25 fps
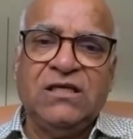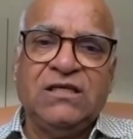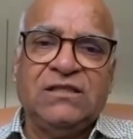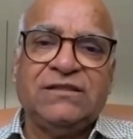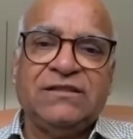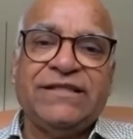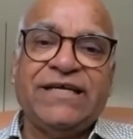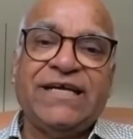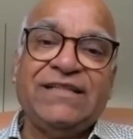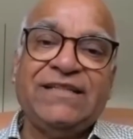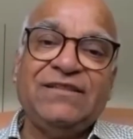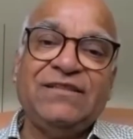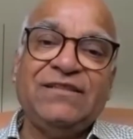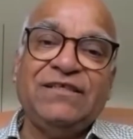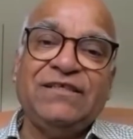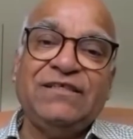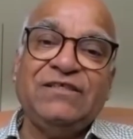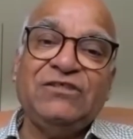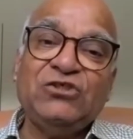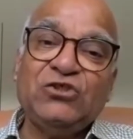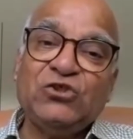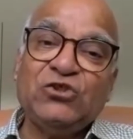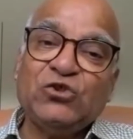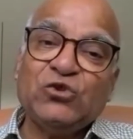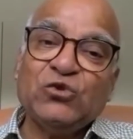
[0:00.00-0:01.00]
than the
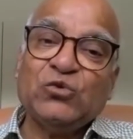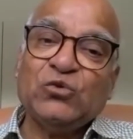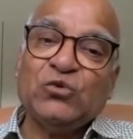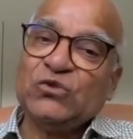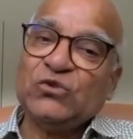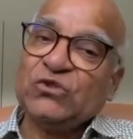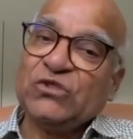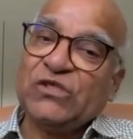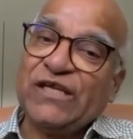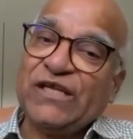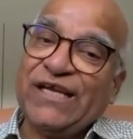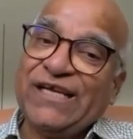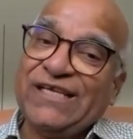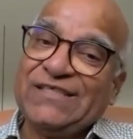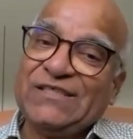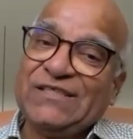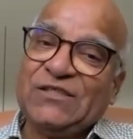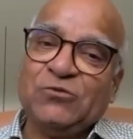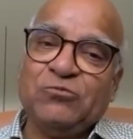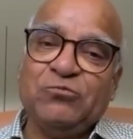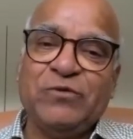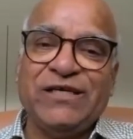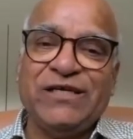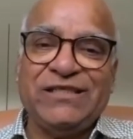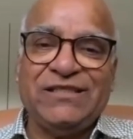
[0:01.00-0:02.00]
issues raised
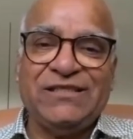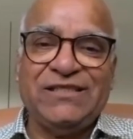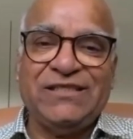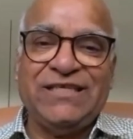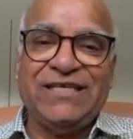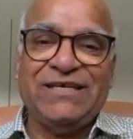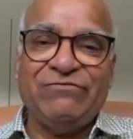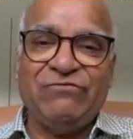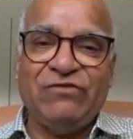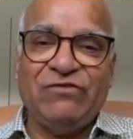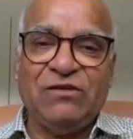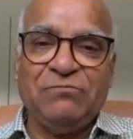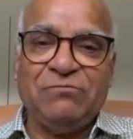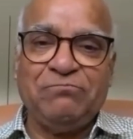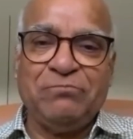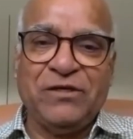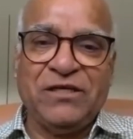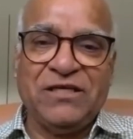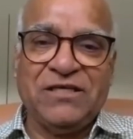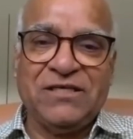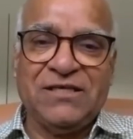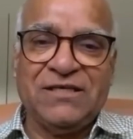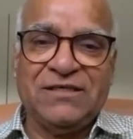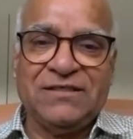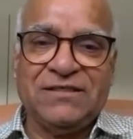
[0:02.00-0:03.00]
by the developing
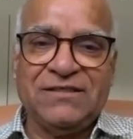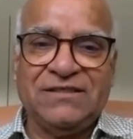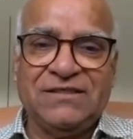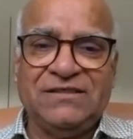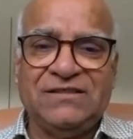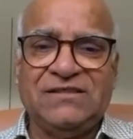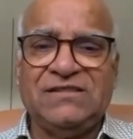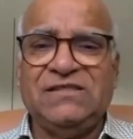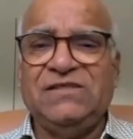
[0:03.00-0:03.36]
countries.